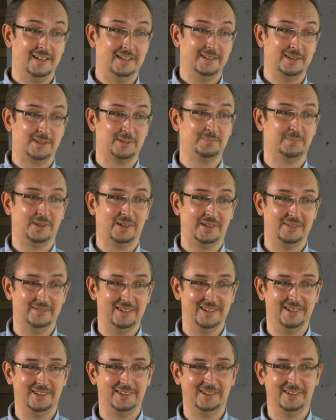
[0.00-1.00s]
and they will
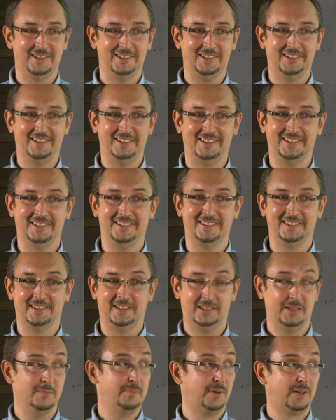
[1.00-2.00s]
show pair
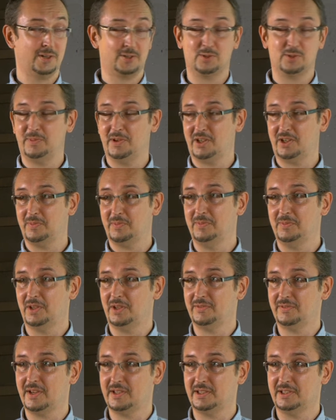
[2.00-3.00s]
examples how on them it's
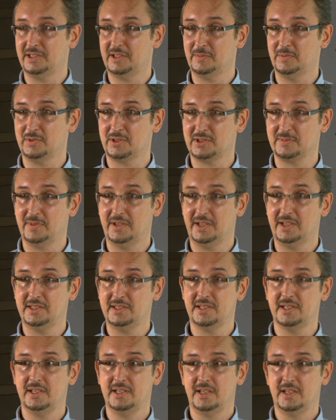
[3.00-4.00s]
possible to look. Now
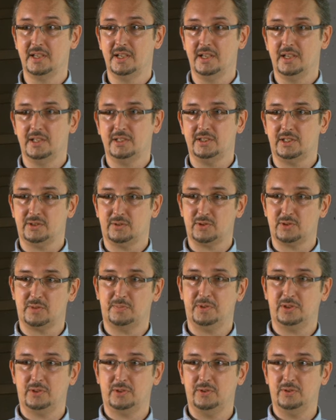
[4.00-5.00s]
to Bitcoin, E O S and
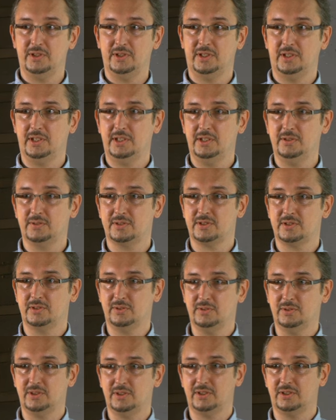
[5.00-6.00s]
other blockchains.
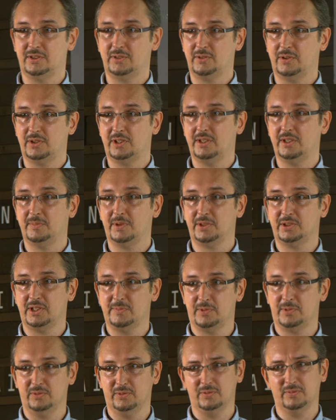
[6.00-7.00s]
The amount of data
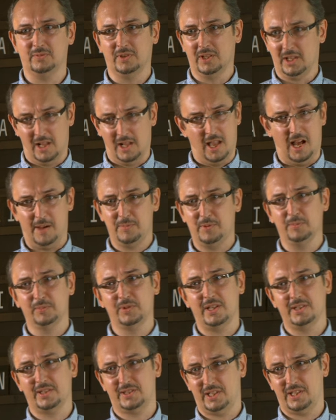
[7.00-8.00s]
is still huge, I
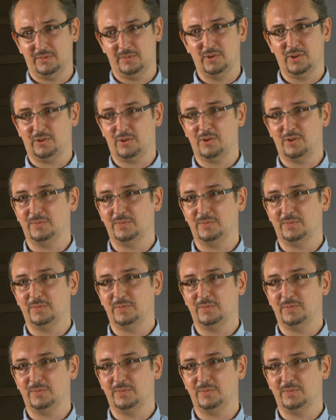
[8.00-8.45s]
do not know.